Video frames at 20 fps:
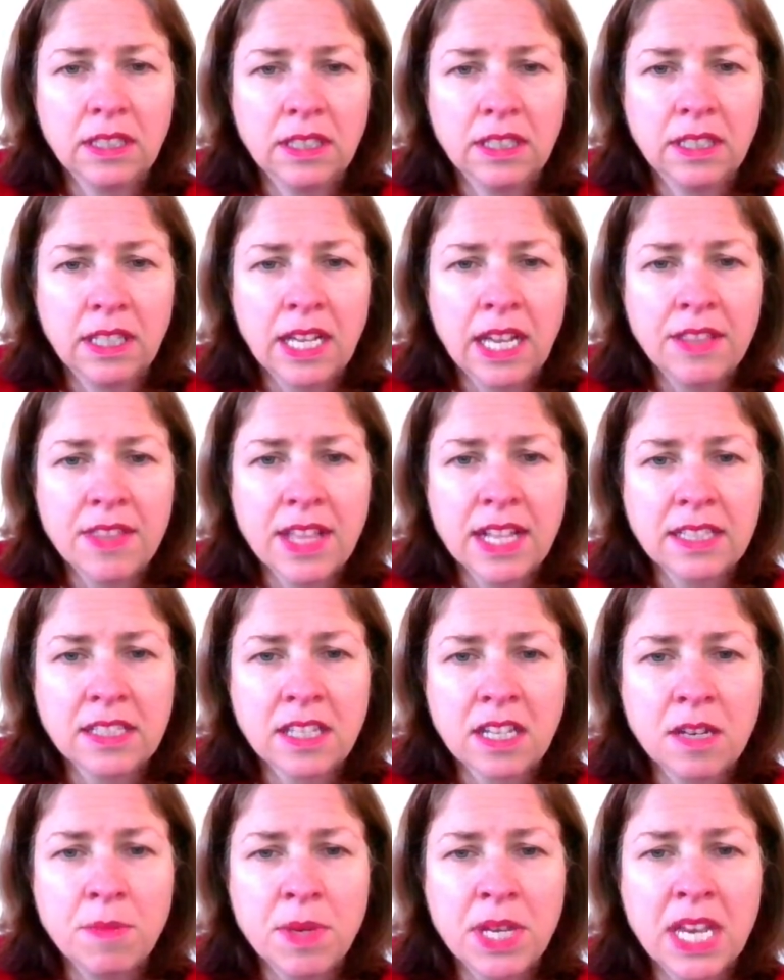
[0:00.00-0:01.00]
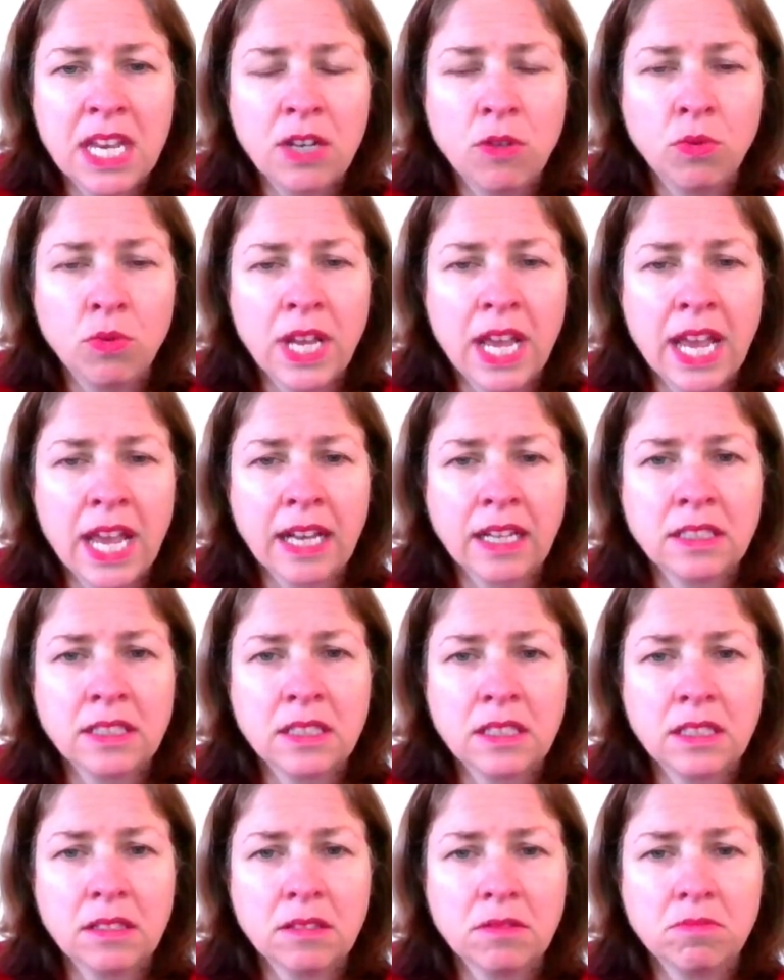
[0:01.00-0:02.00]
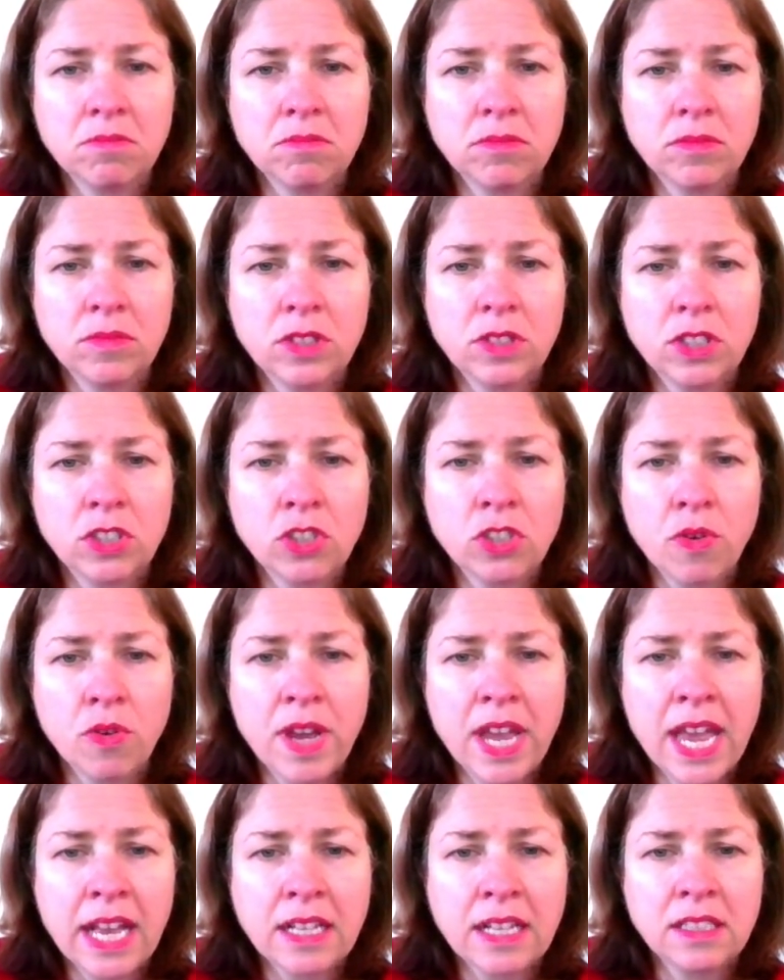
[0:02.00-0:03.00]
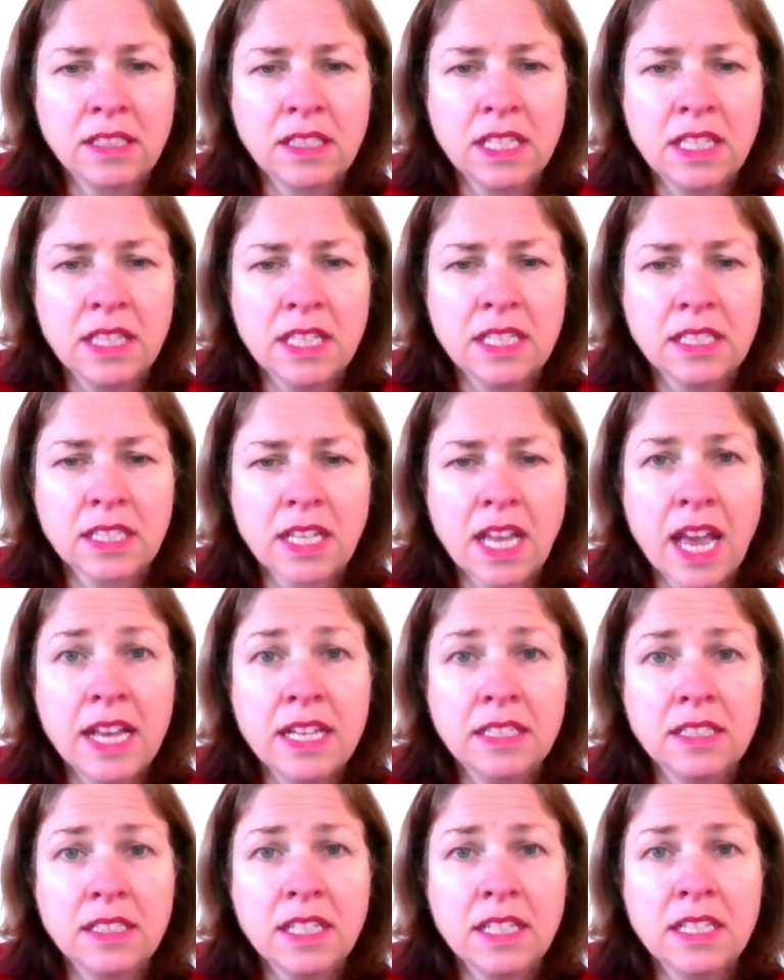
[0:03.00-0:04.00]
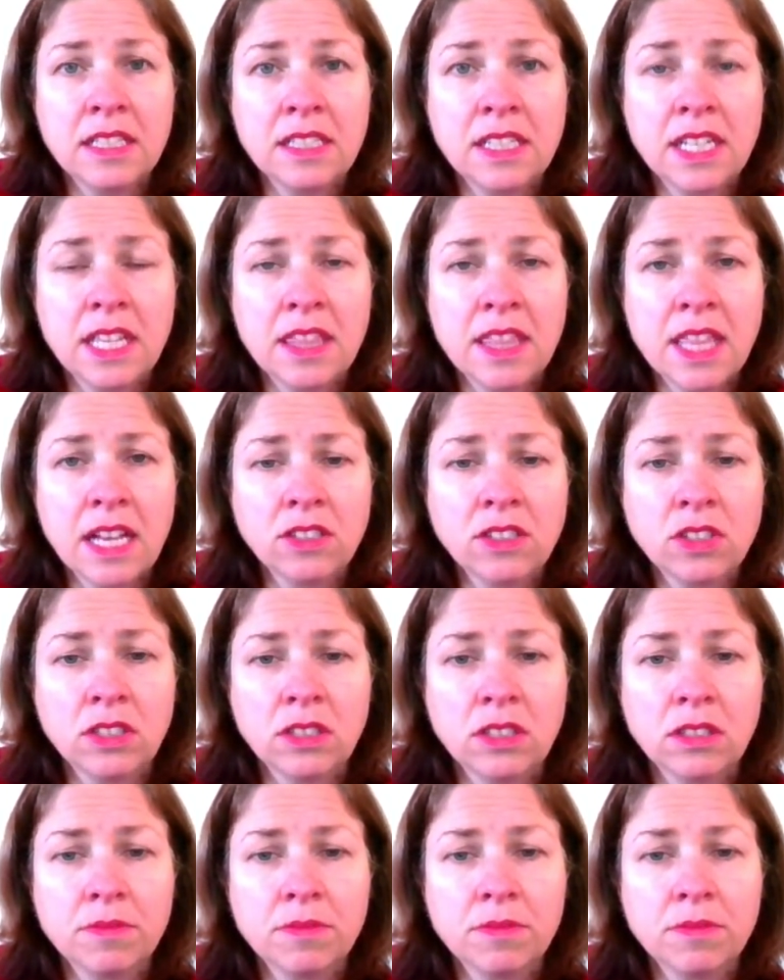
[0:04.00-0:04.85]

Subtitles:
and that's going to be equal to x. So x in this case is 10,000.